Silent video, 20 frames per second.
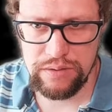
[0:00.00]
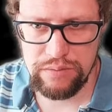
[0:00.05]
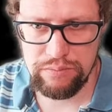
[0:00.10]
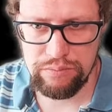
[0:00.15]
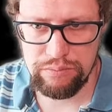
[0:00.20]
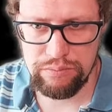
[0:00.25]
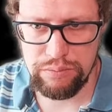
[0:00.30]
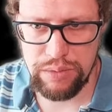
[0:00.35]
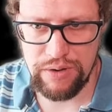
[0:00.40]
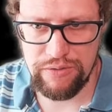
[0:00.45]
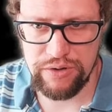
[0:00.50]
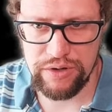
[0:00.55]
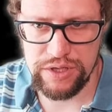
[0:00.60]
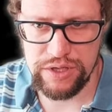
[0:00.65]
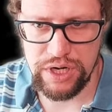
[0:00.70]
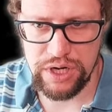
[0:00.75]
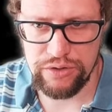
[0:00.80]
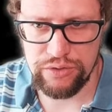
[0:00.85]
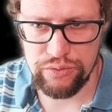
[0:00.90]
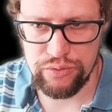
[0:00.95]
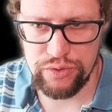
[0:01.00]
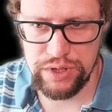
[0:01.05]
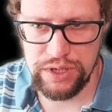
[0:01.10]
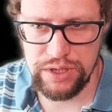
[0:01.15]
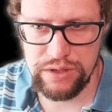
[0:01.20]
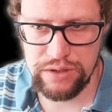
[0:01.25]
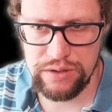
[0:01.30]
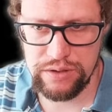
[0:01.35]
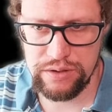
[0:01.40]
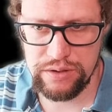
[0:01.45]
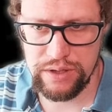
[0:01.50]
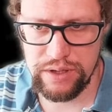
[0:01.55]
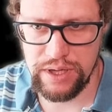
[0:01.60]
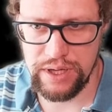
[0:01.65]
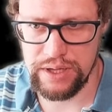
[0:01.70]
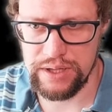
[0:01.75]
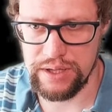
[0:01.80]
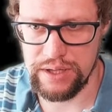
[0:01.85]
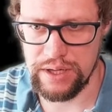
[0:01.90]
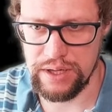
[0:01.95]
Buffer is our new reader,
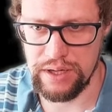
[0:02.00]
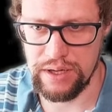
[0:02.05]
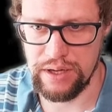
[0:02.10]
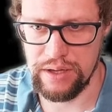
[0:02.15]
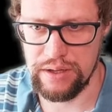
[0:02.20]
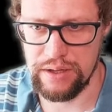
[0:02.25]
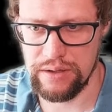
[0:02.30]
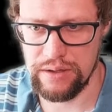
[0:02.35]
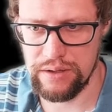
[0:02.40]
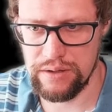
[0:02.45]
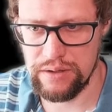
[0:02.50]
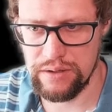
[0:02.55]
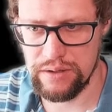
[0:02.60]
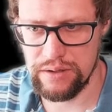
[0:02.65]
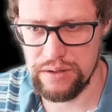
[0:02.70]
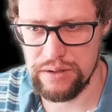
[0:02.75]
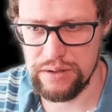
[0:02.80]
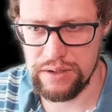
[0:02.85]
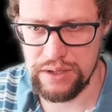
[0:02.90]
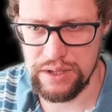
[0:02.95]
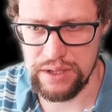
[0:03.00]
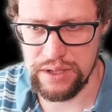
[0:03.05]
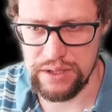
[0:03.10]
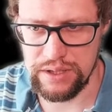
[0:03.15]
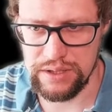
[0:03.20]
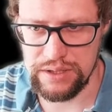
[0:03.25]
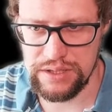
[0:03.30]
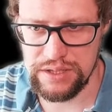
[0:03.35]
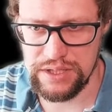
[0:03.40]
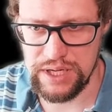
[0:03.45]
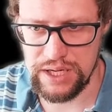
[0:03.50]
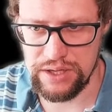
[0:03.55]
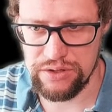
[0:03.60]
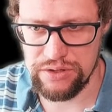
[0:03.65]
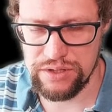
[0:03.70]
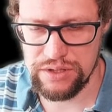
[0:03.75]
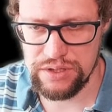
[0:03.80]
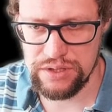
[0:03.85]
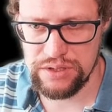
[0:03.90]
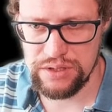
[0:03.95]
and then indeed
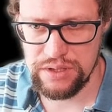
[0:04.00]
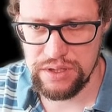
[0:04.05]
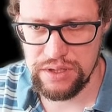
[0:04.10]
status